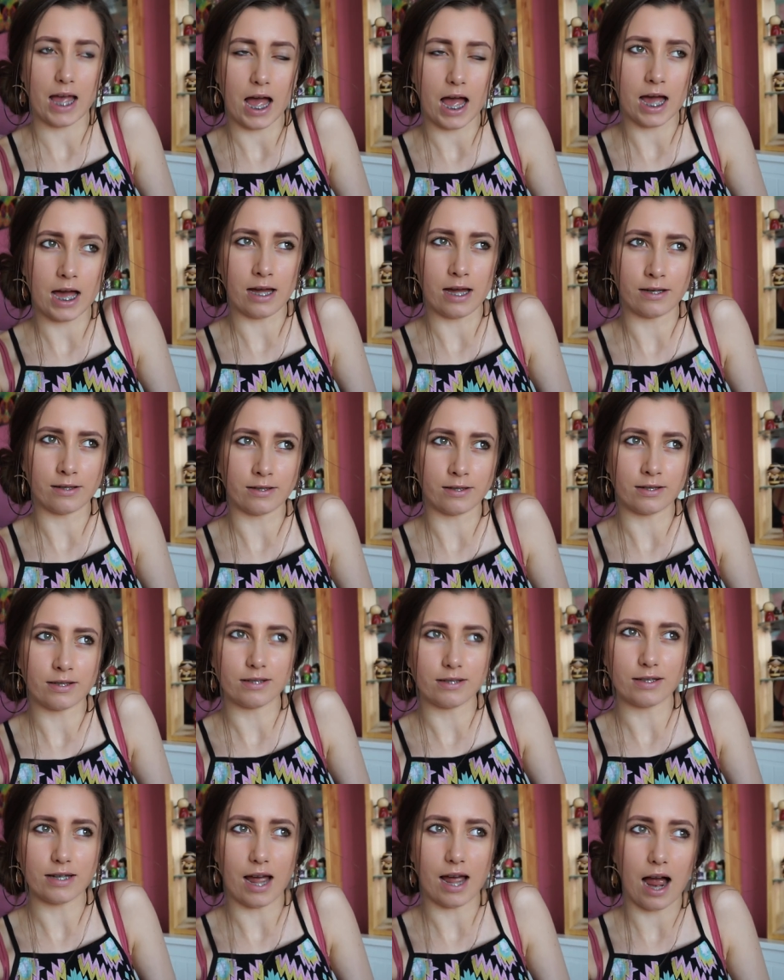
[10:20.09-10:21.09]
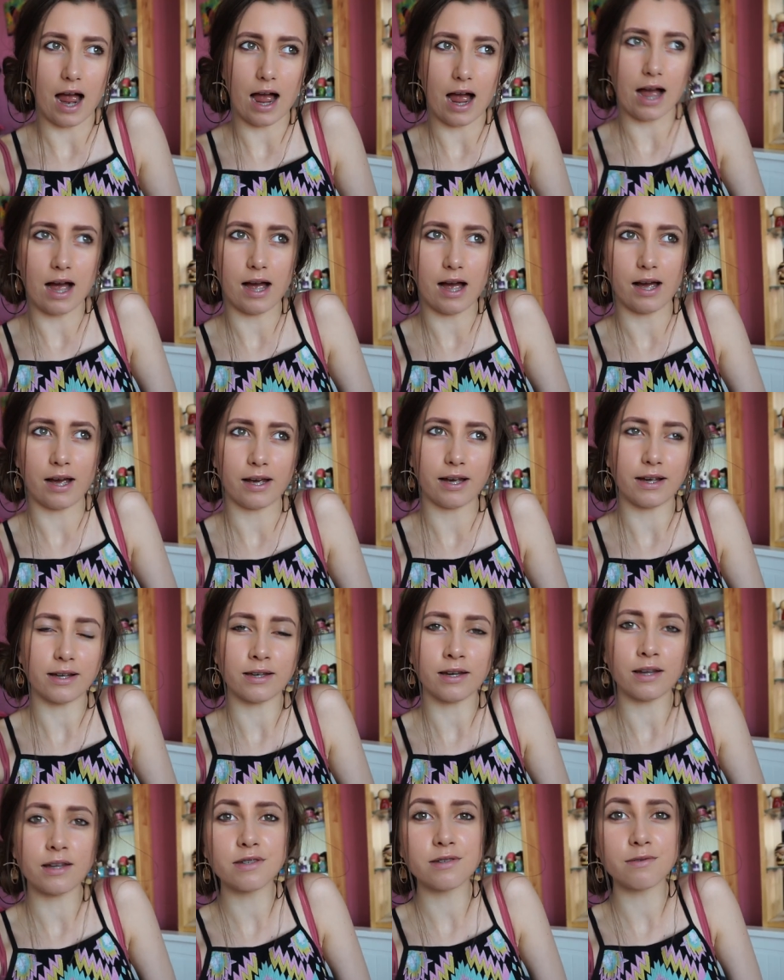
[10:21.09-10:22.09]
and I
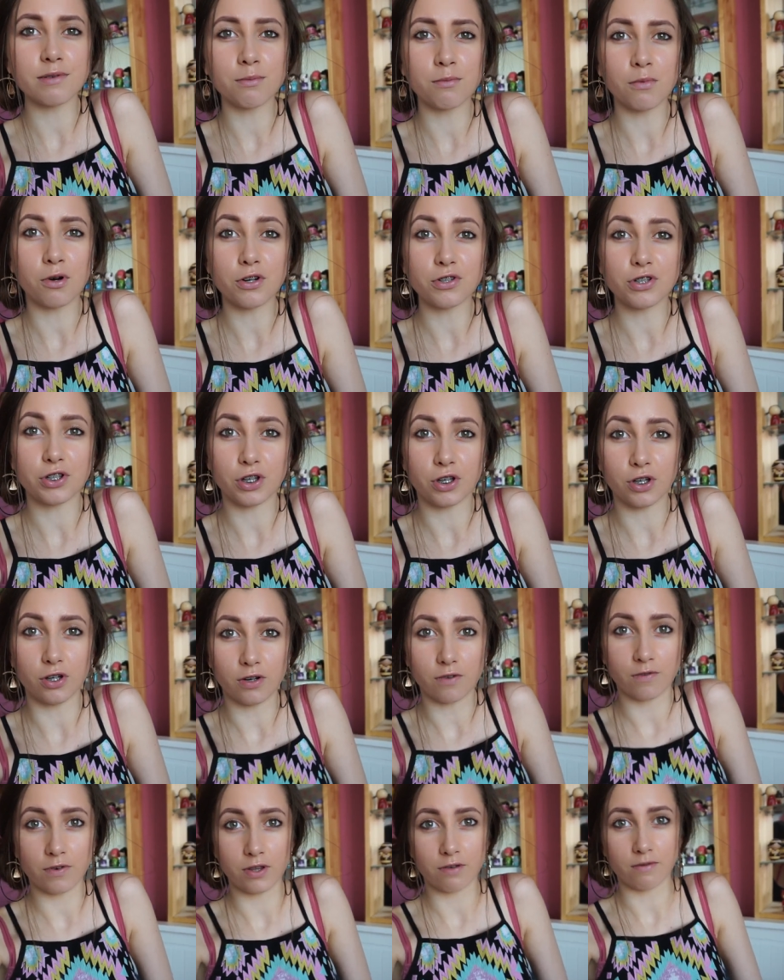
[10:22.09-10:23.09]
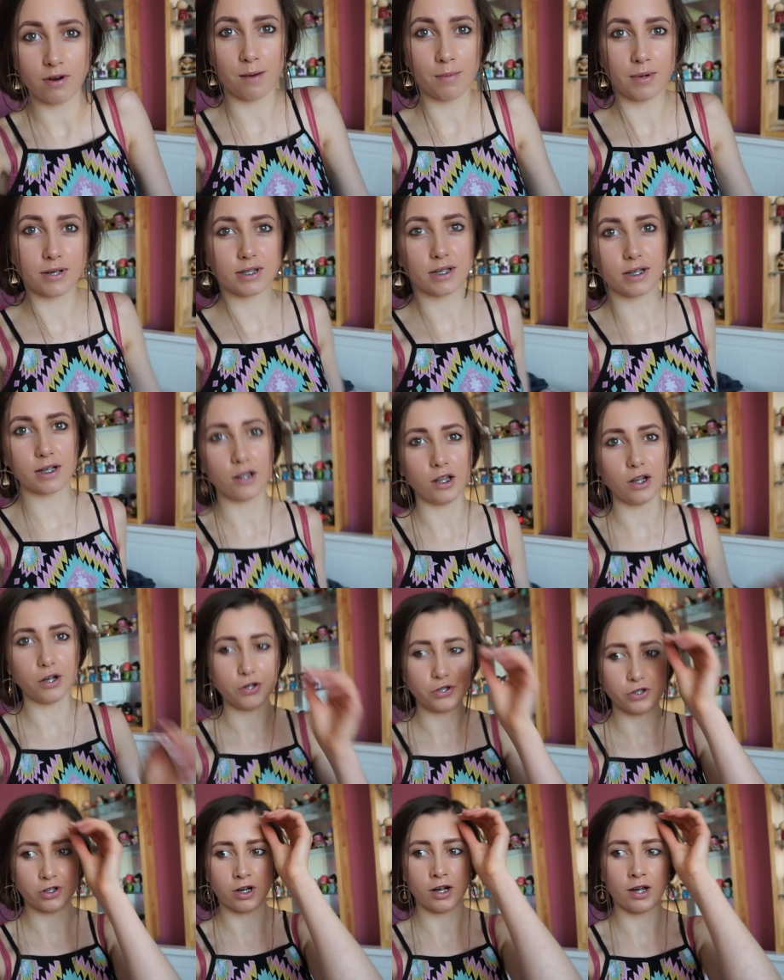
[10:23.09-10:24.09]
need something more secure for the rabbits'
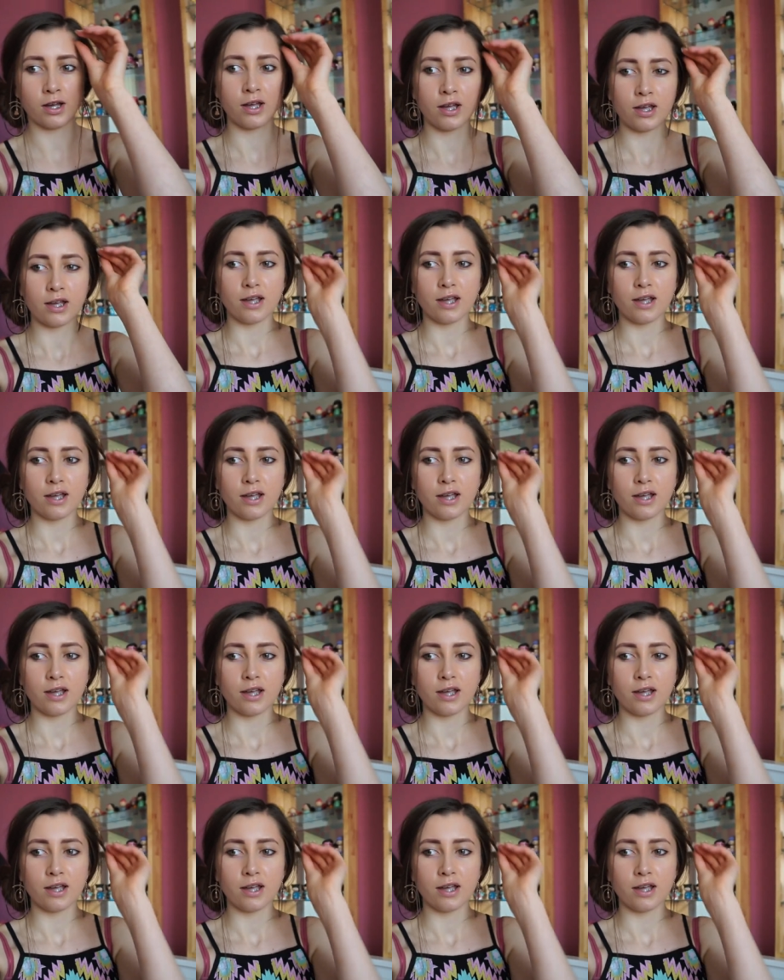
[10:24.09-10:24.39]
enclosure.